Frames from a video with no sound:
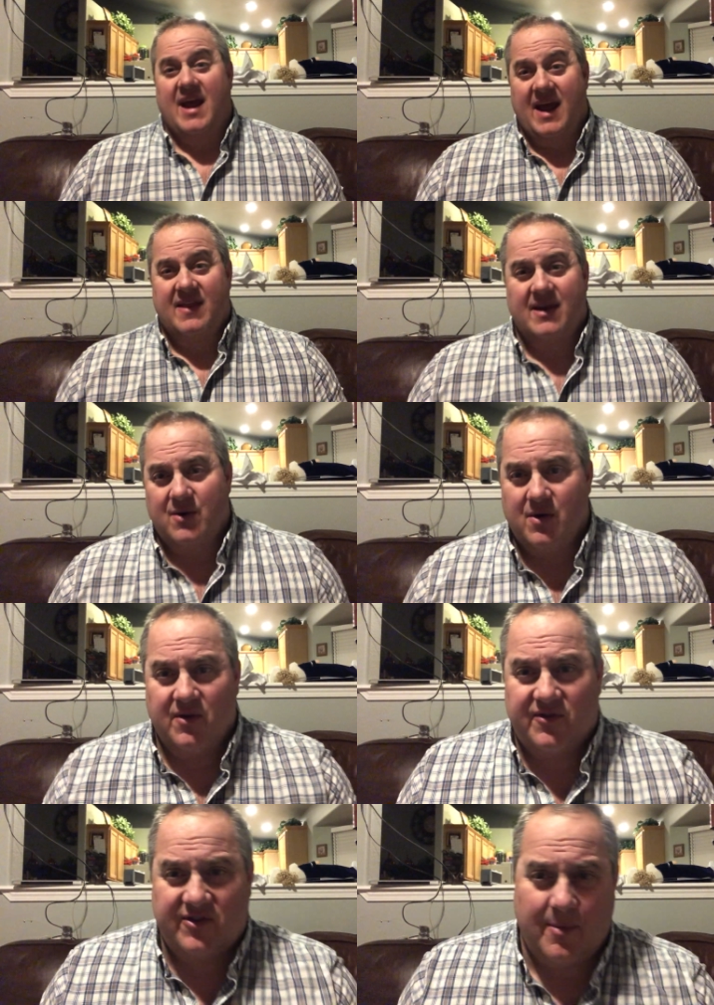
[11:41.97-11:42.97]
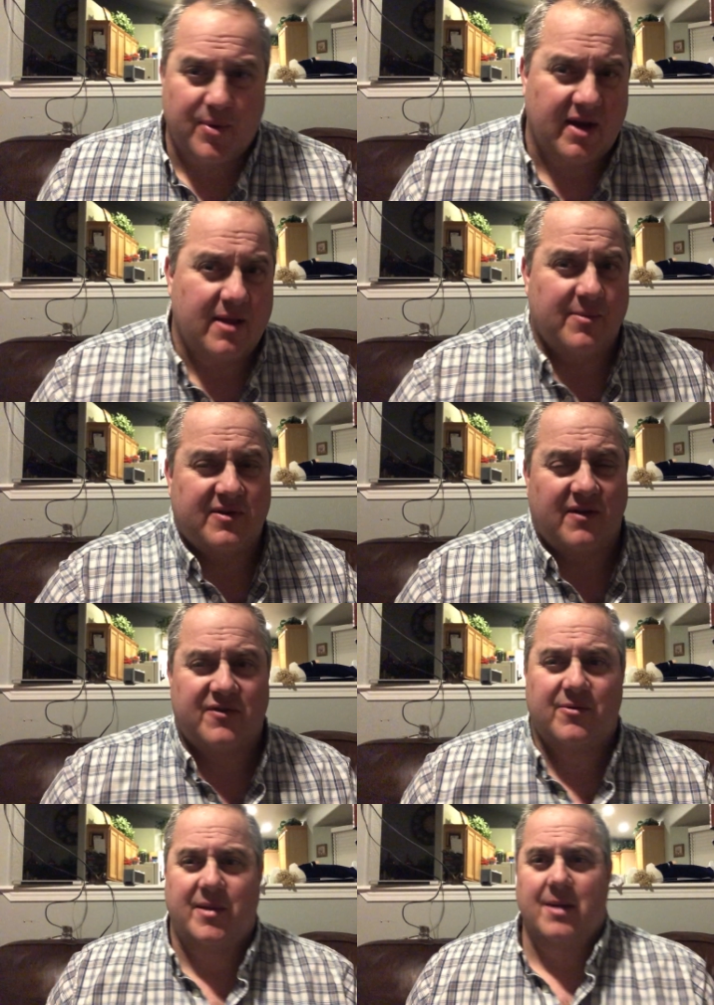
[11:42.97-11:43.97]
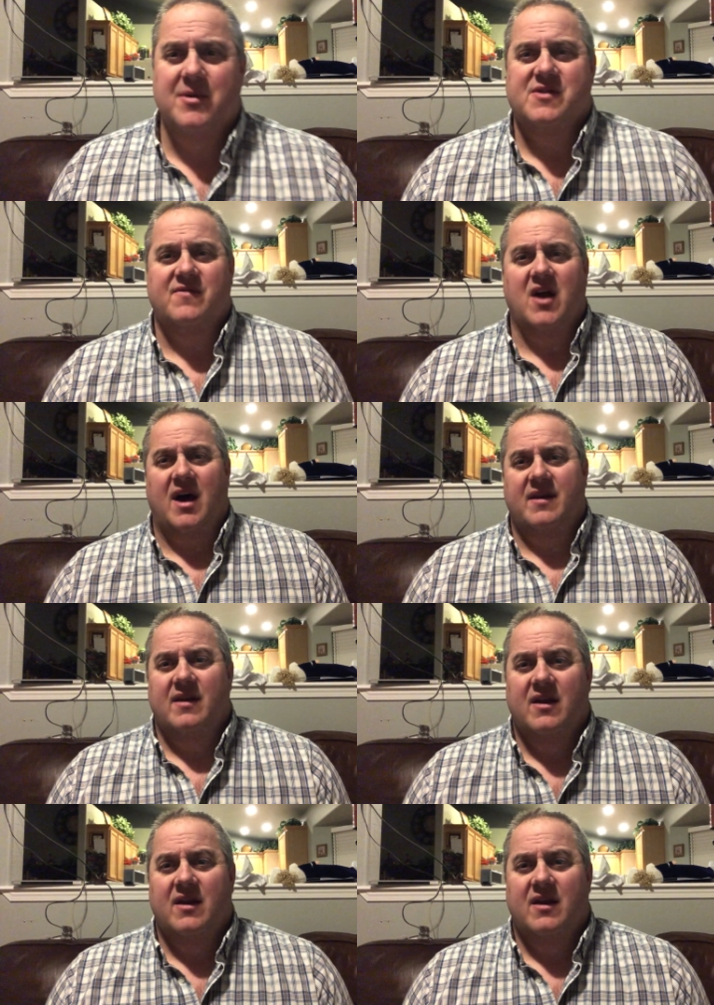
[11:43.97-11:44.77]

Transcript: and then separated themselves from the image of God.